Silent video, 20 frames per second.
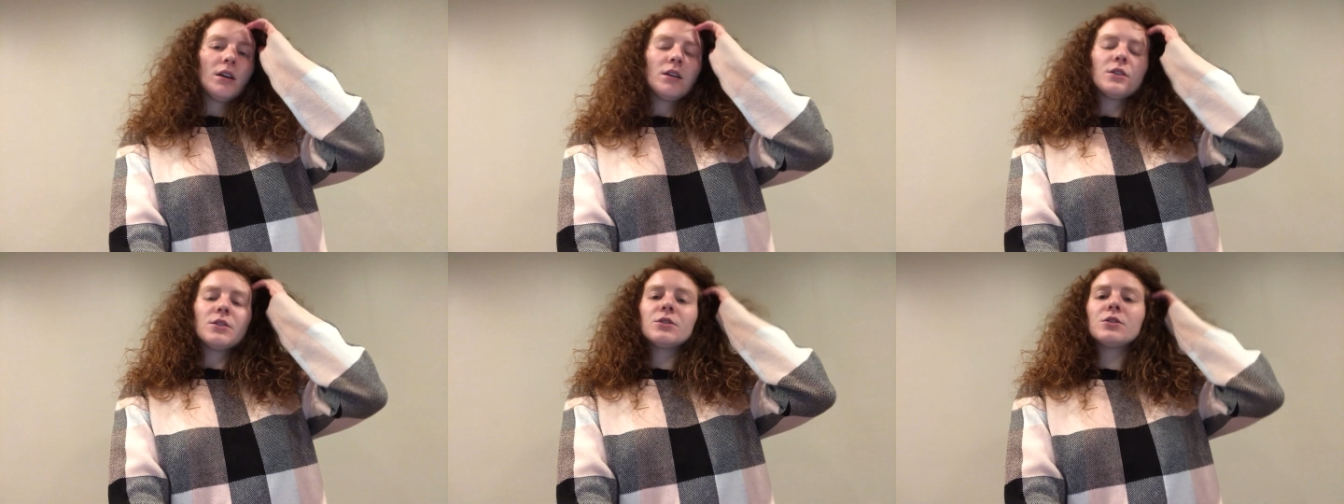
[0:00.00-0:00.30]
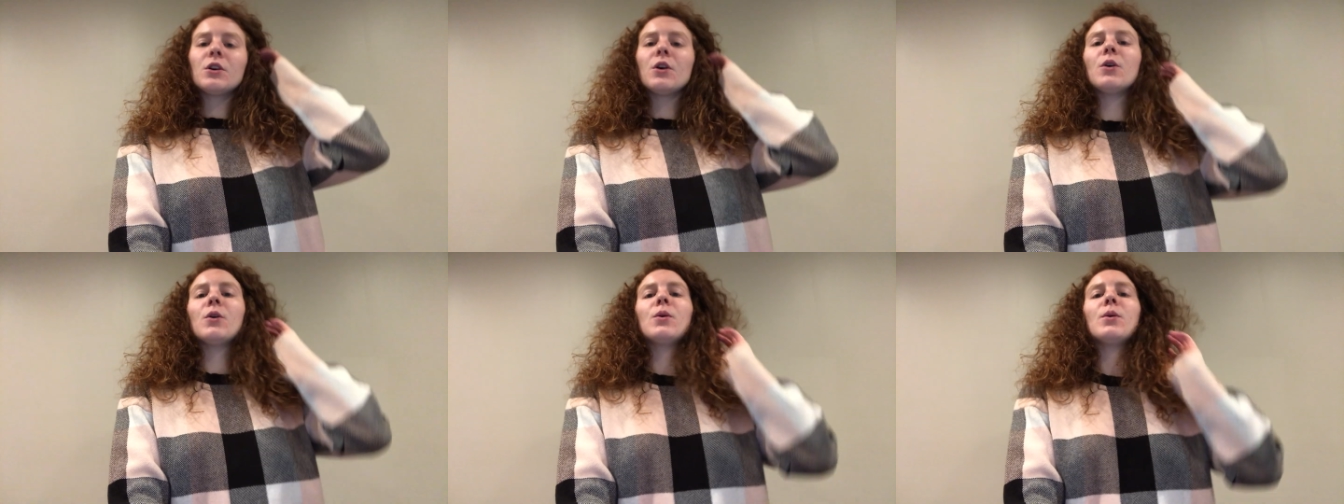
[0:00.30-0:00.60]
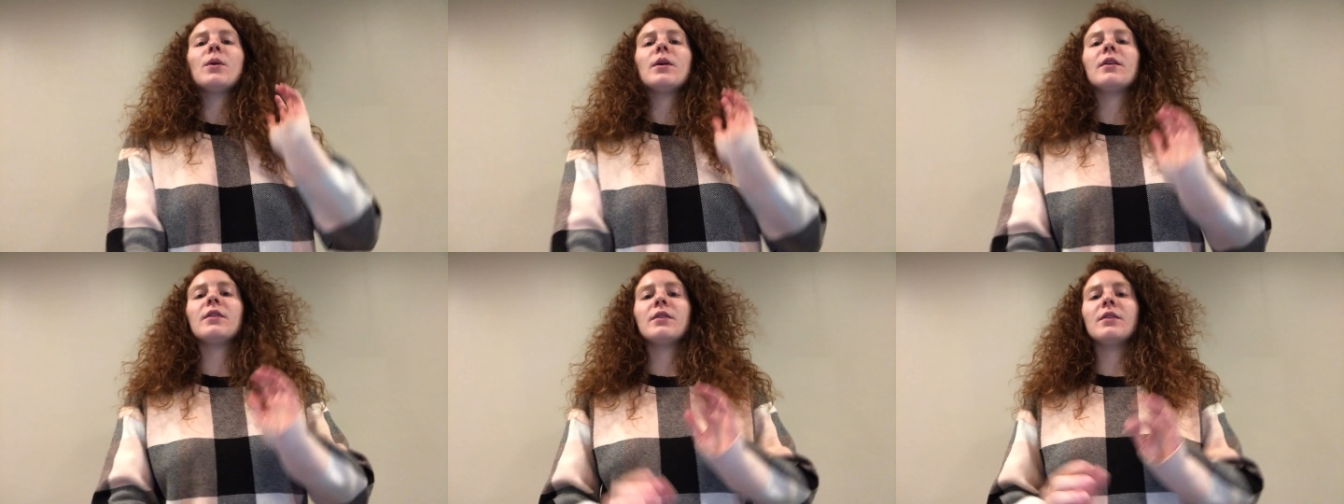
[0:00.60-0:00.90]

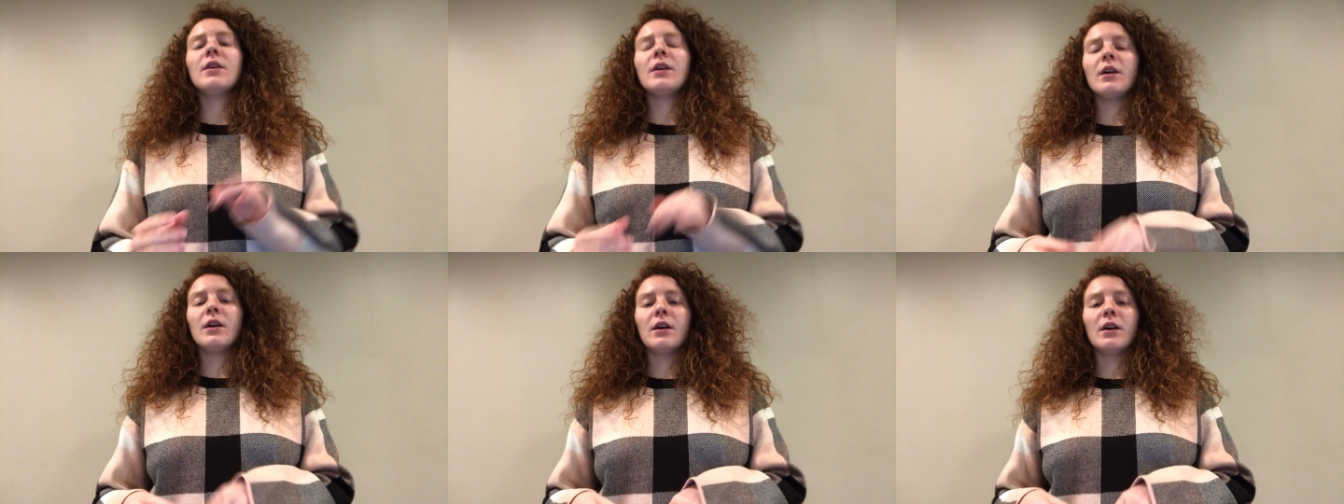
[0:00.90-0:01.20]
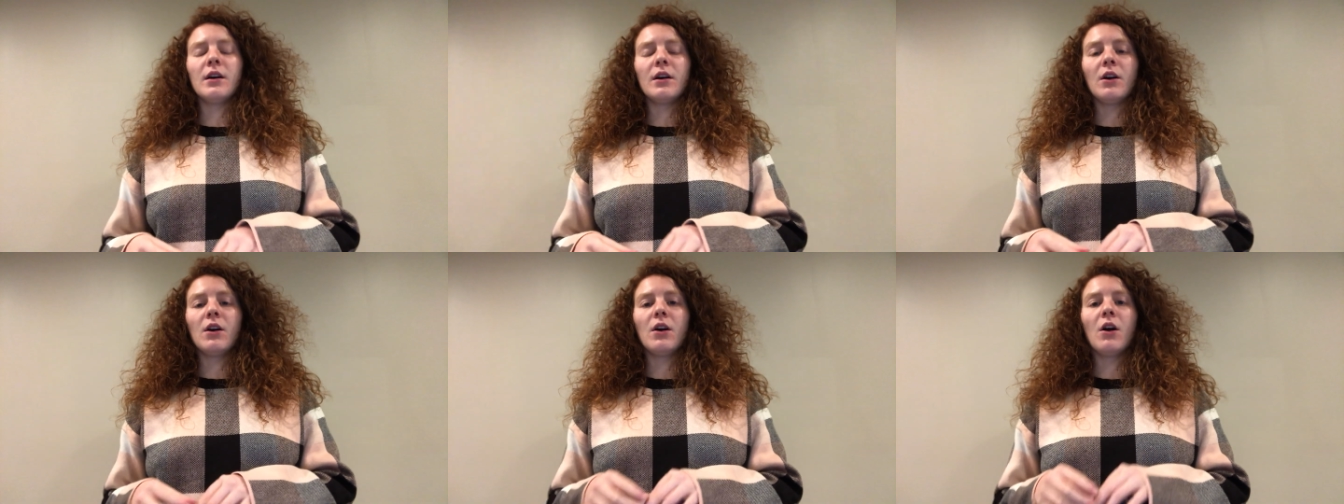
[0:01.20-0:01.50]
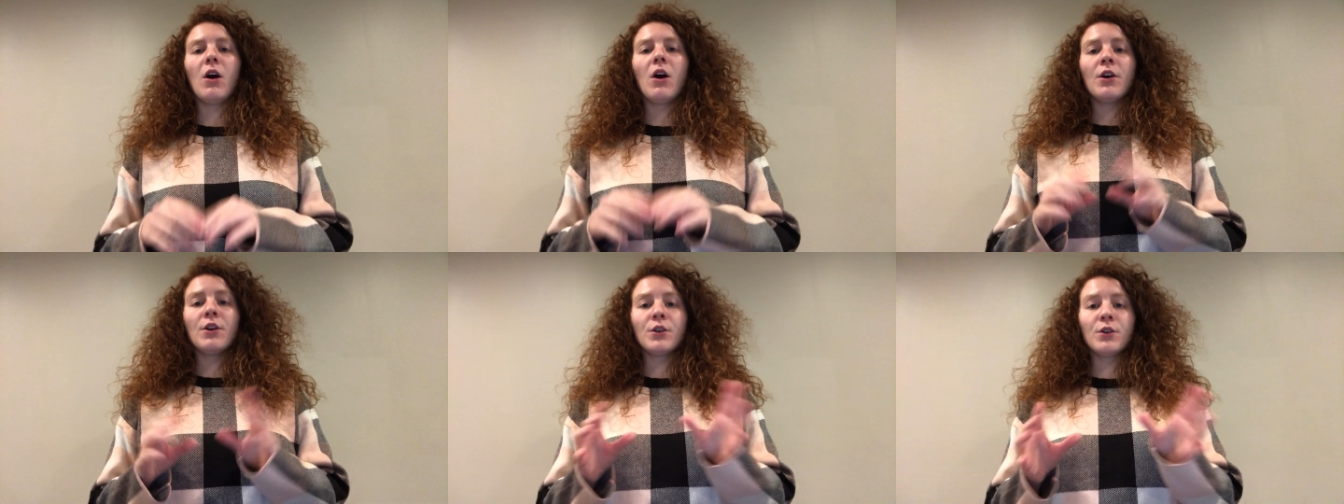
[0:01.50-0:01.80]
So the
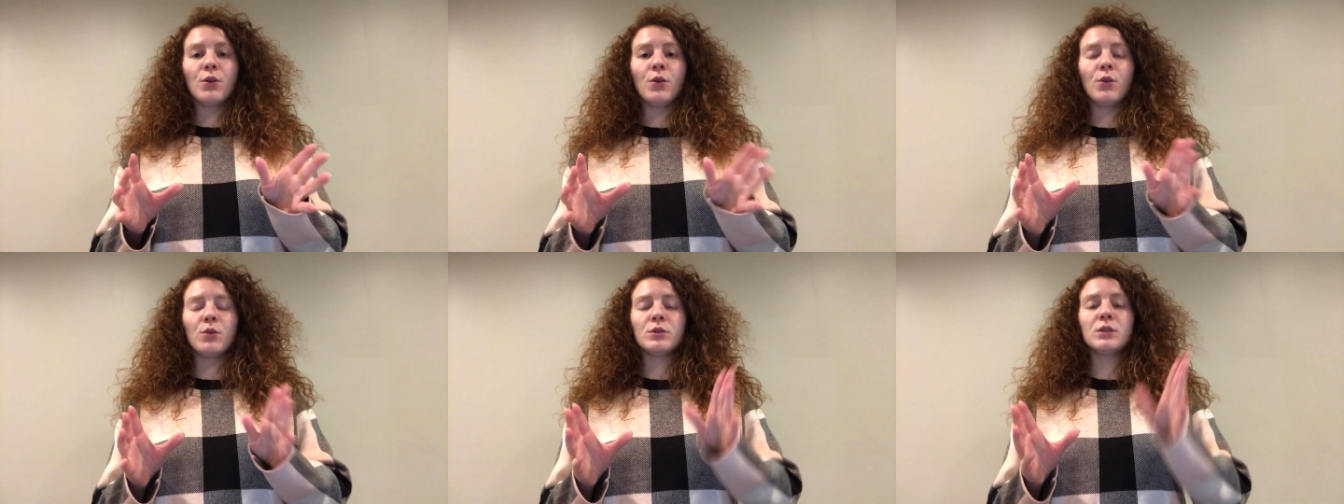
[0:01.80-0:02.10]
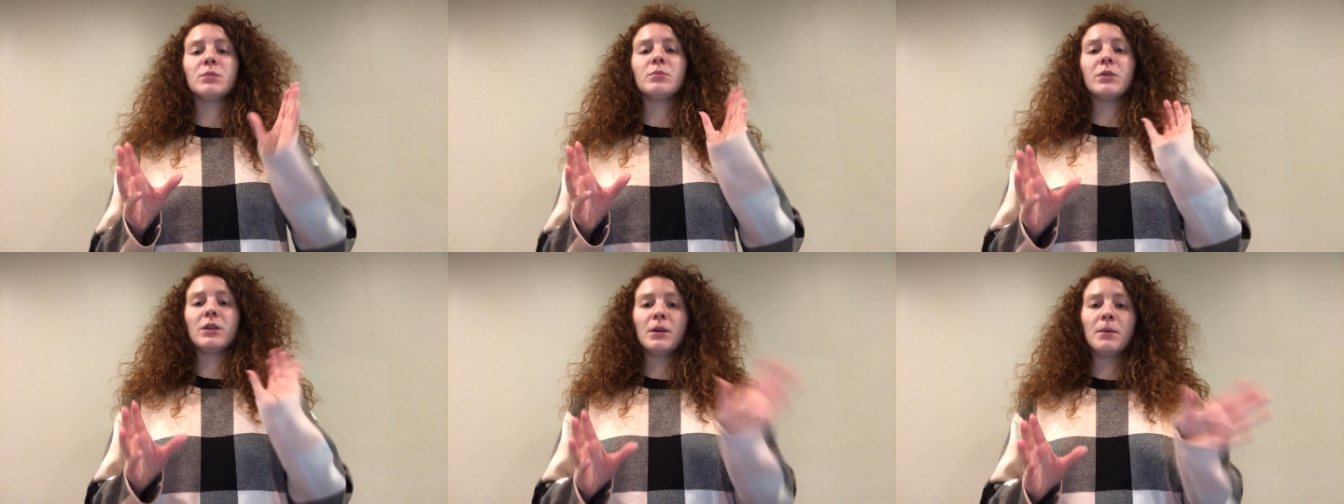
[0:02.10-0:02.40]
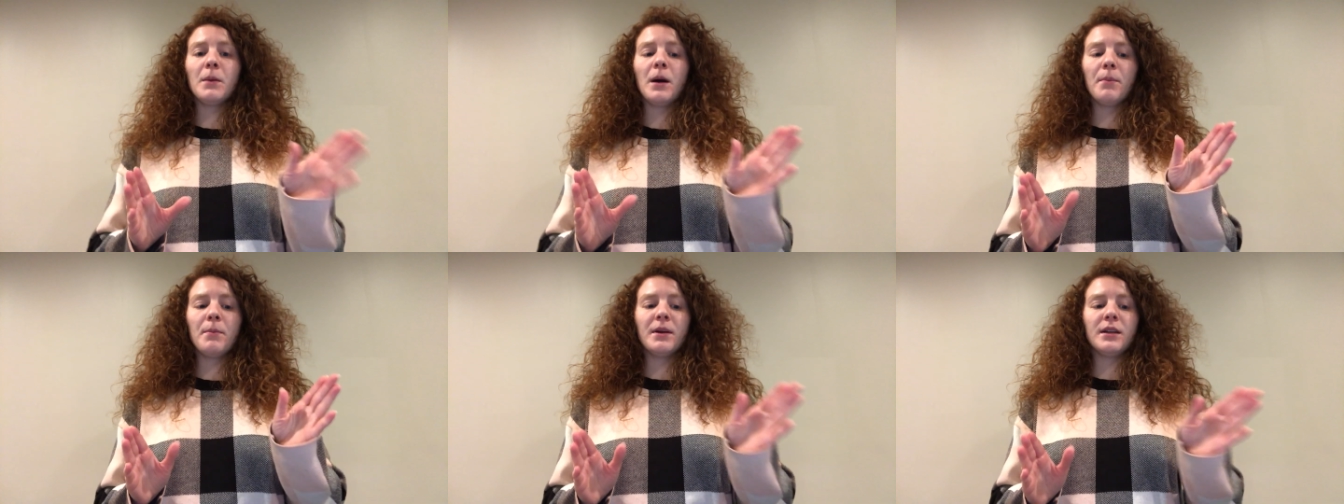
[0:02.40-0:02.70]
article split
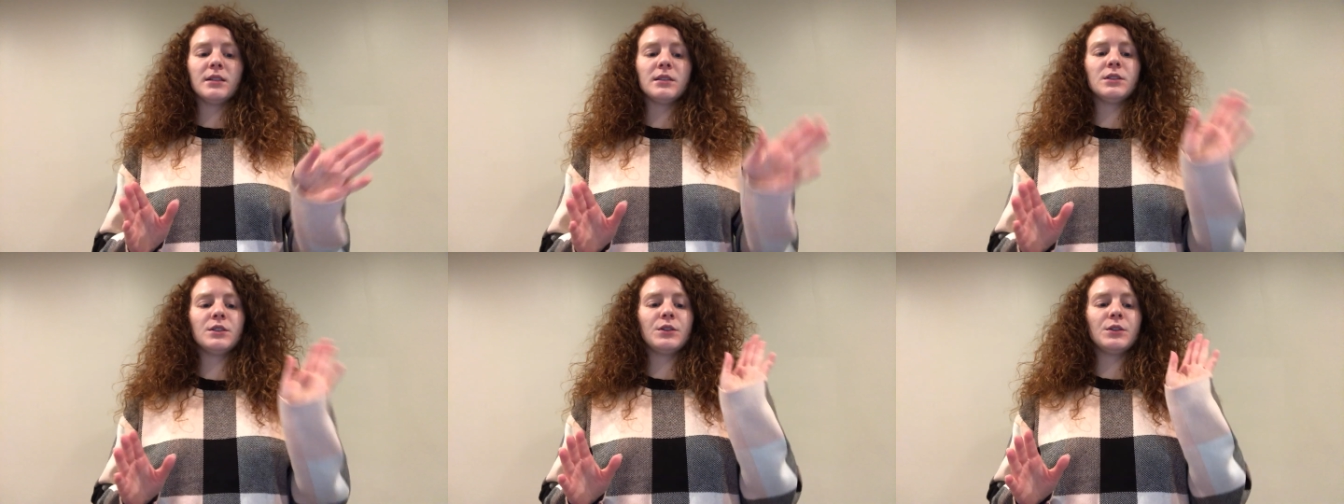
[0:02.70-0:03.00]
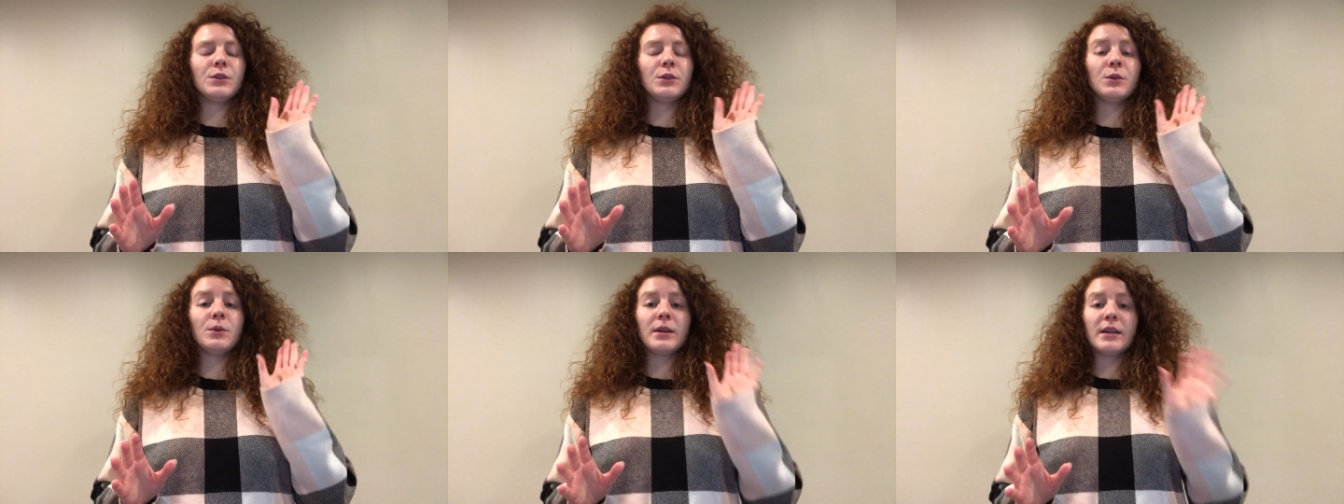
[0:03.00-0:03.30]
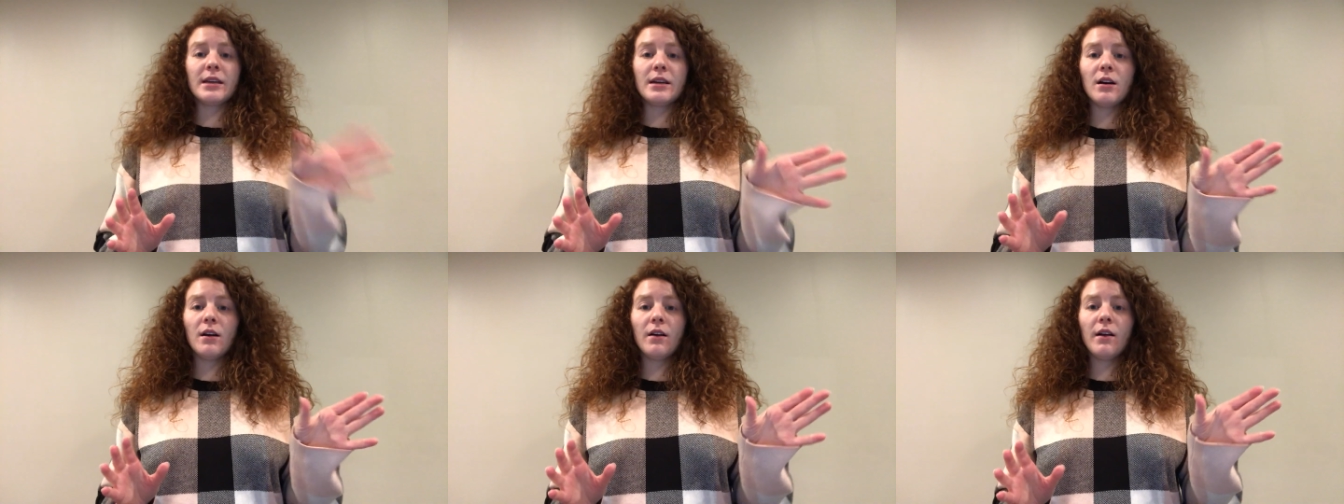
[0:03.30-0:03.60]
them up into
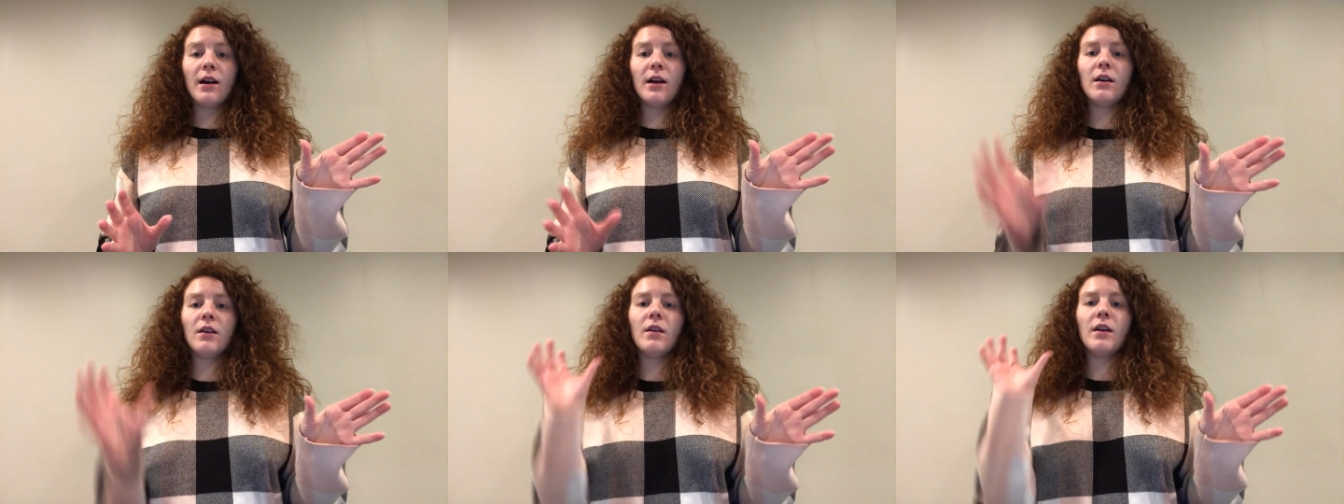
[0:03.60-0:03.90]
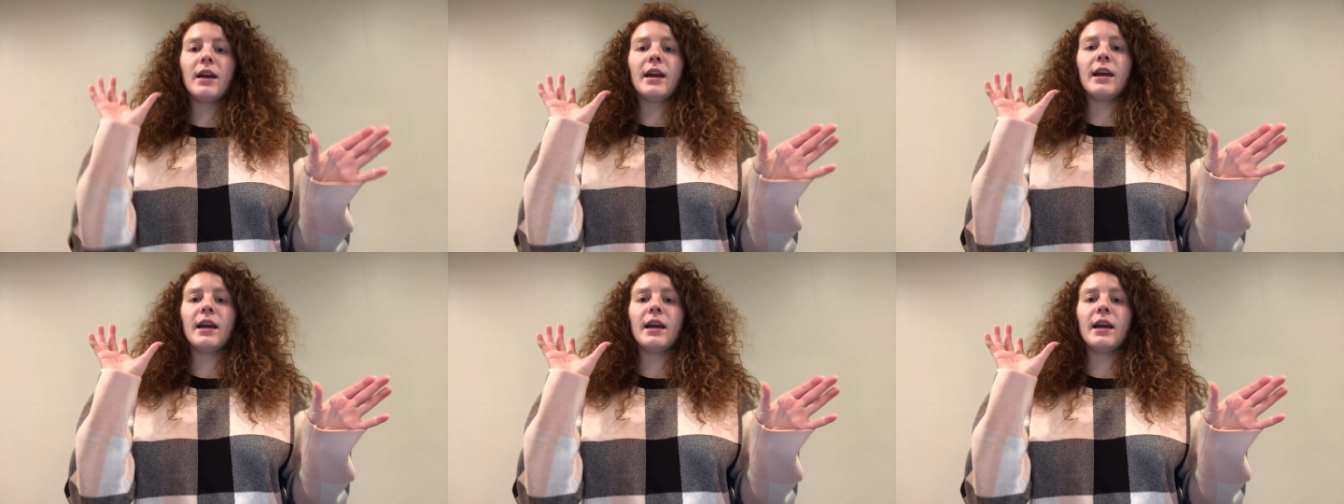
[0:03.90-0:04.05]
ELL